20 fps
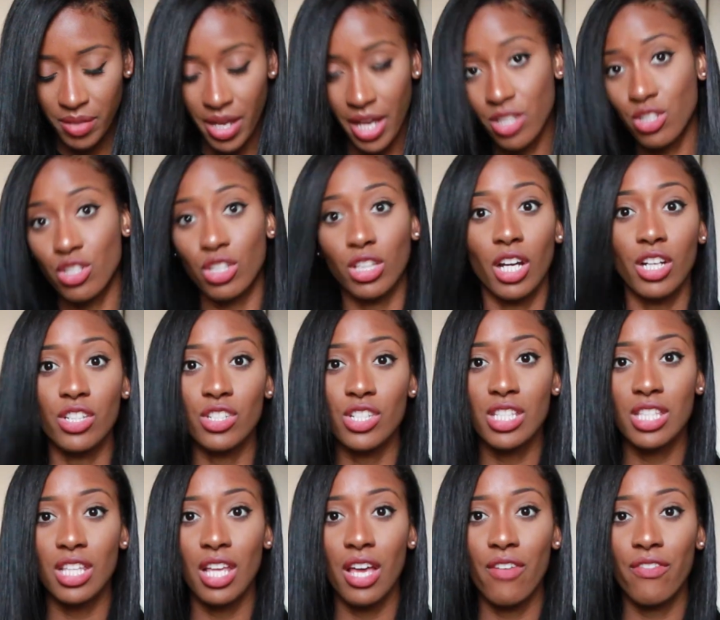extra
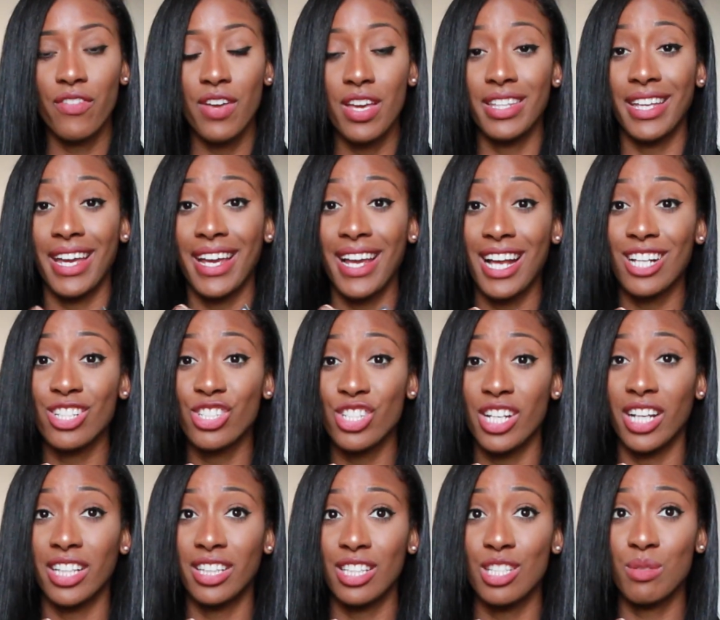larges left. And I actually
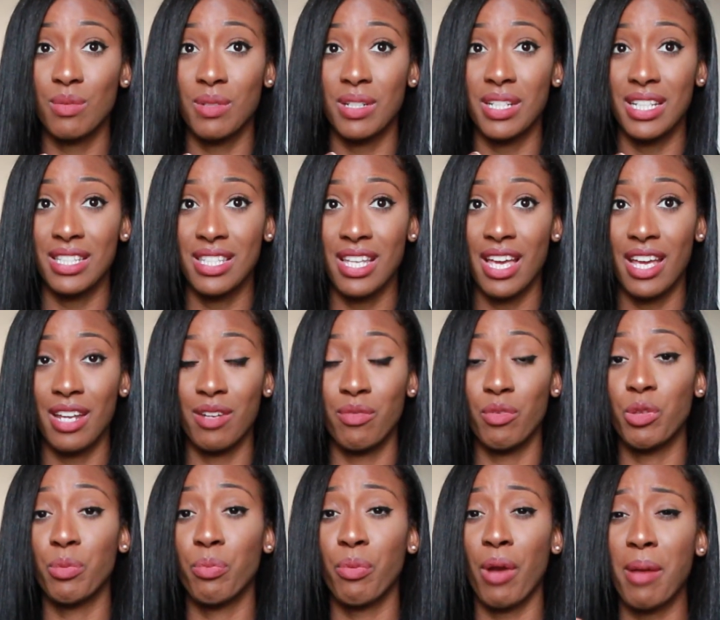got this one in a 10.
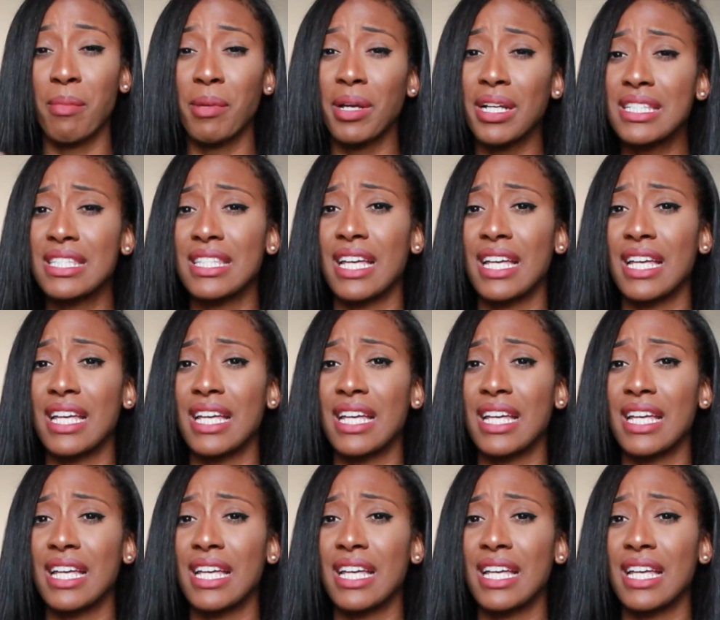With Primark